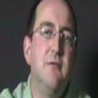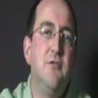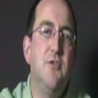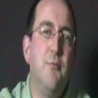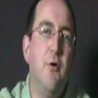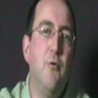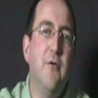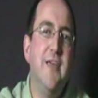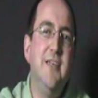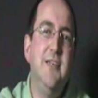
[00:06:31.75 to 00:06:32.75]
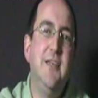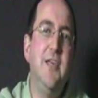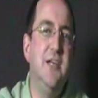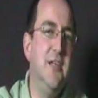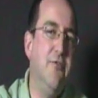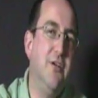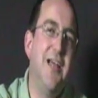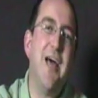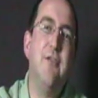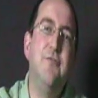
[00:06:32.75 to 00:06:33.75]
the point where they need to get a different
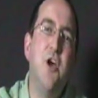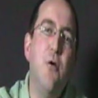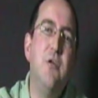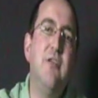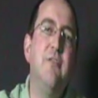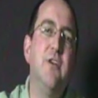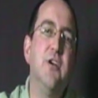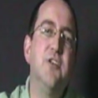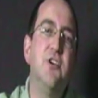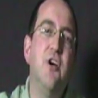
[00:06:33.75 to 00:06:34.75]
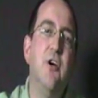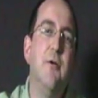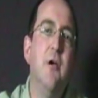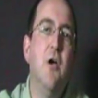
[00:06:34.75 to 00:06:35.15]
kind of tone out of their guitar,